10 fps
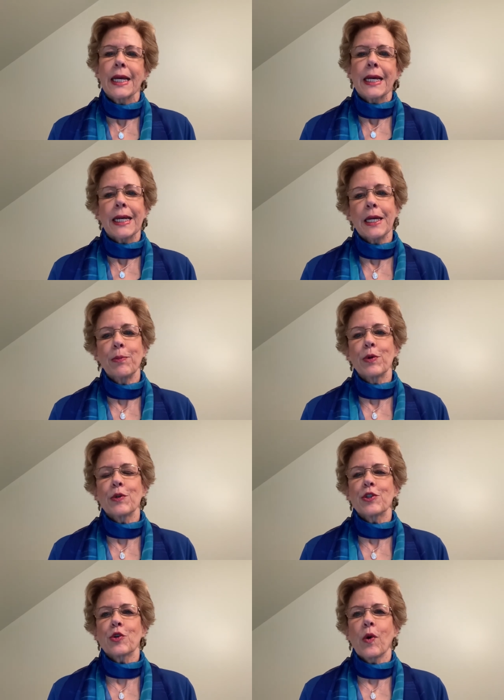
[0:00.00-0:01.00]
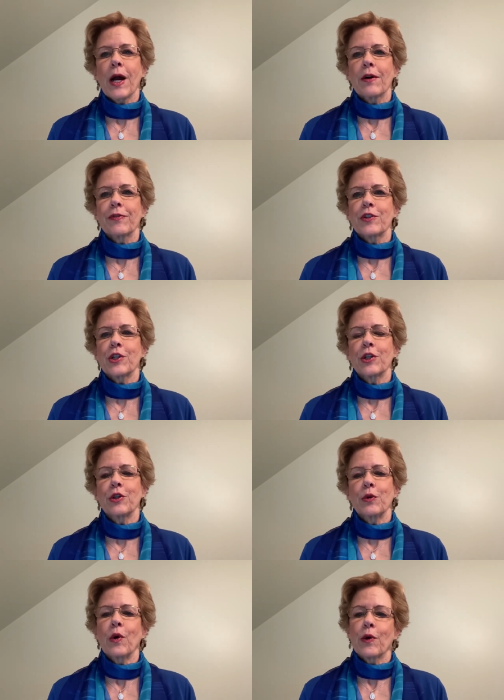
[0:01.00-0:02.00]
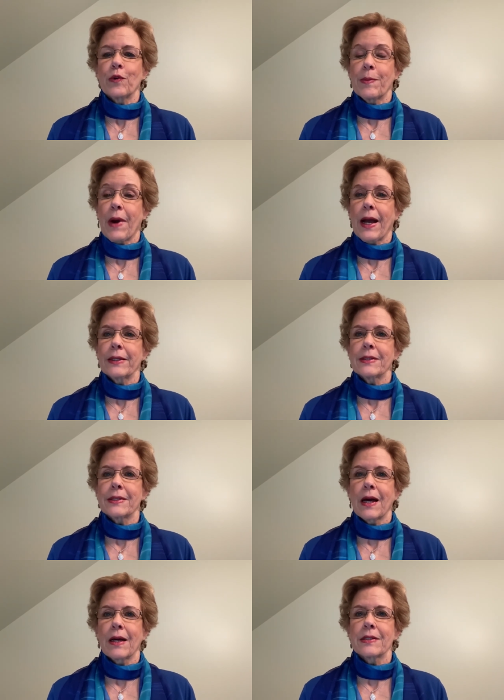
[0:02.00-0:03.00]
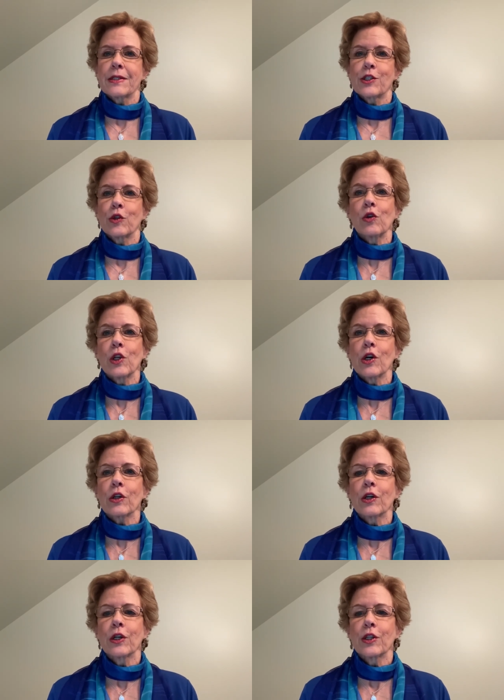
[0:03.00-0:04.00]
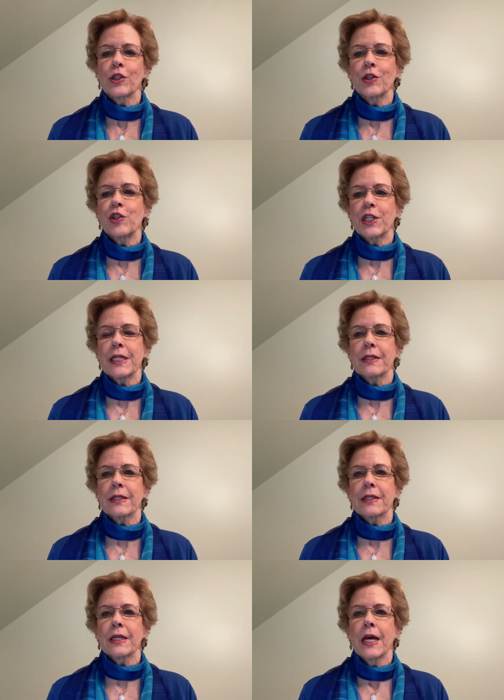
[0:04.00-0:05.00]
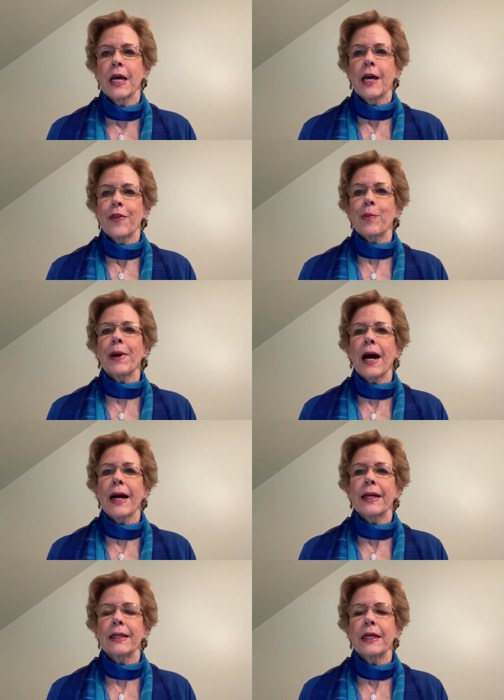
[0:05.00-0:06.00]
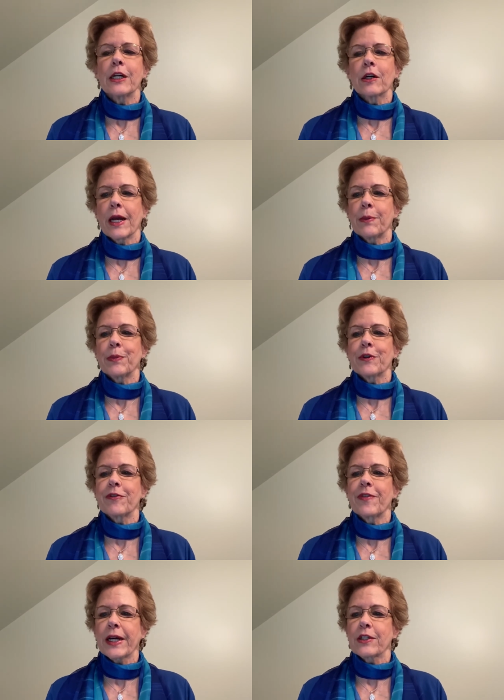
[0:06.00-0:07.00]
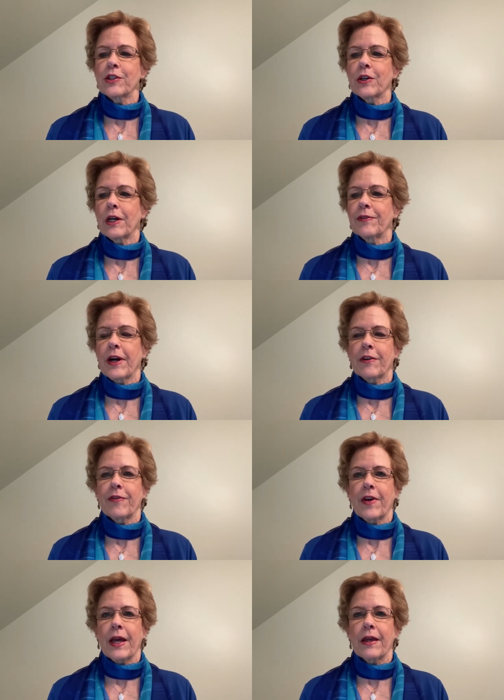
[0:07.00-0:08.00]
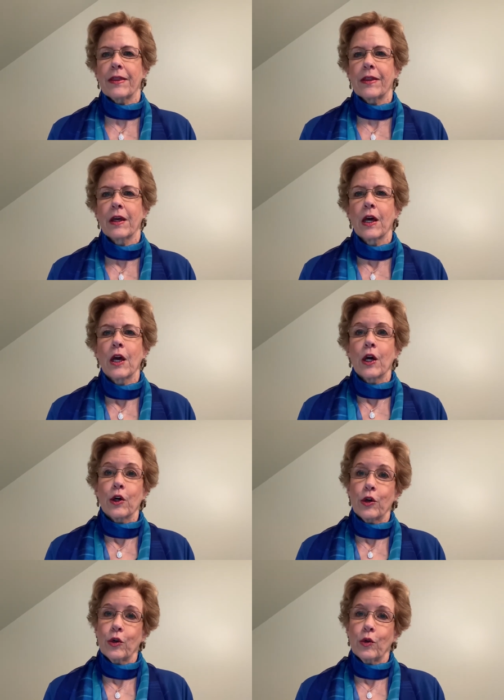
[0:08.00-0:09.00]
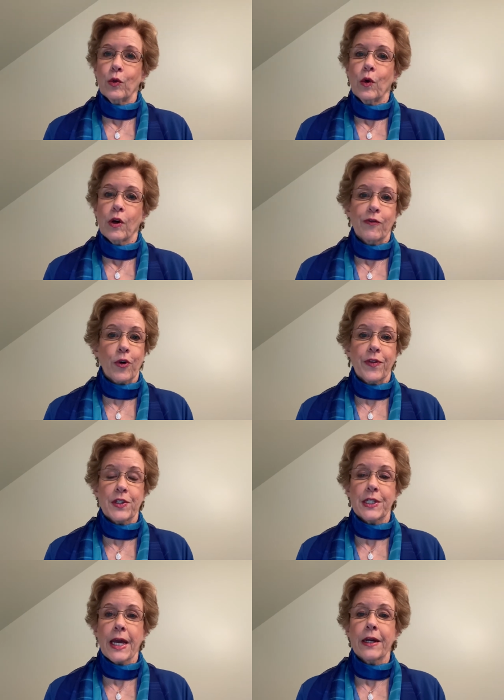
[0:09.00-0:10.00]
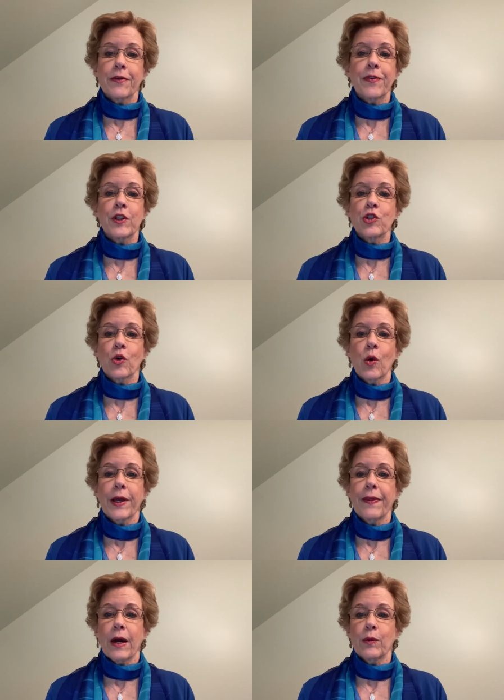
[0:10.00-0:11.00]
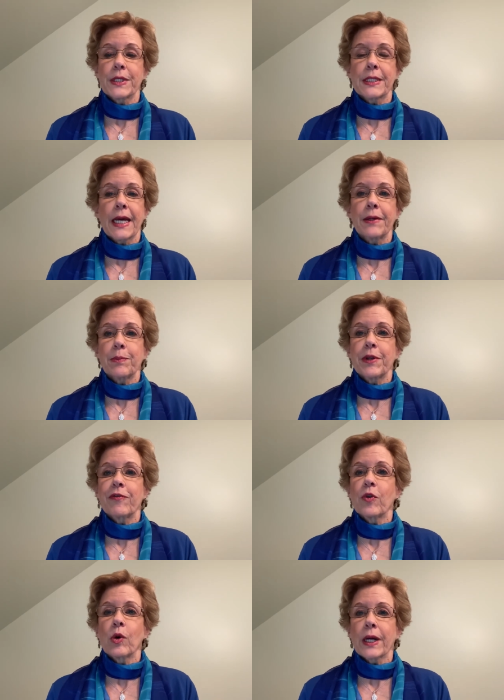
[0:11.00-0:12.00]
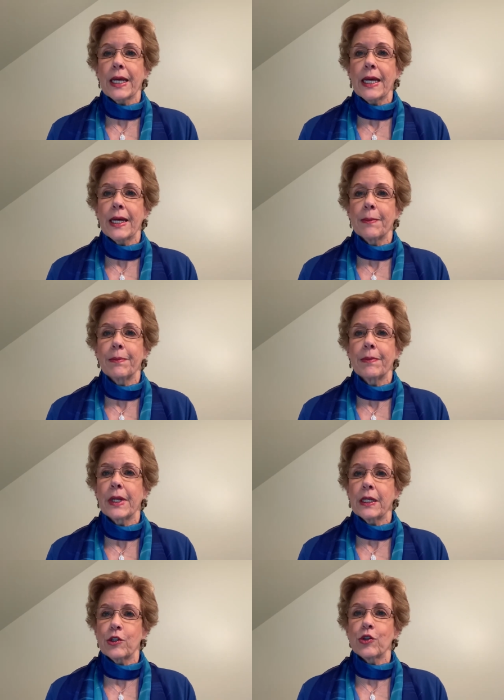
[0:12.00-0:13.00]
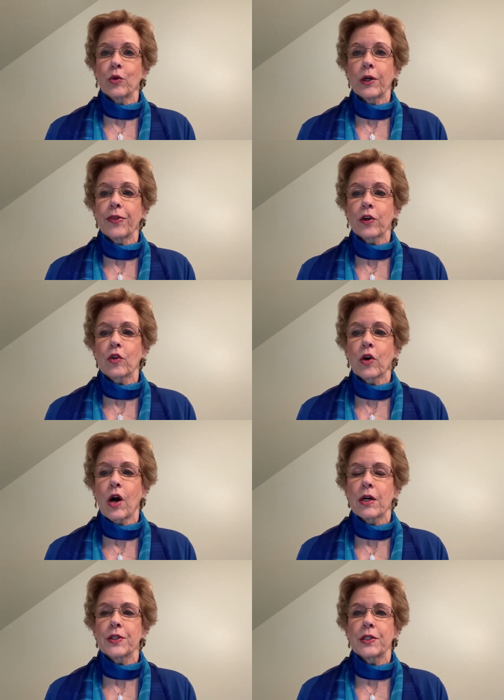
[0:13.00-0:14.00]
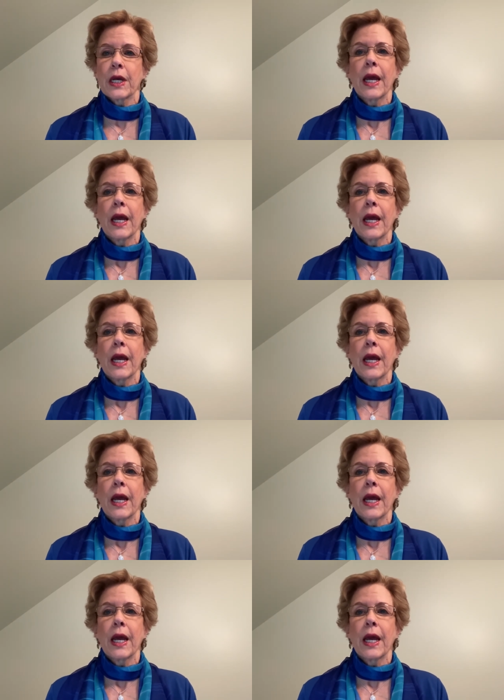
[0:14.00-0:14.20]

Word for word: Hebrews 12:2 reminds us to look to Jesus, the pioneer and perfecter of our faith, who, for the sake of the joy that was set before him, endured the cross,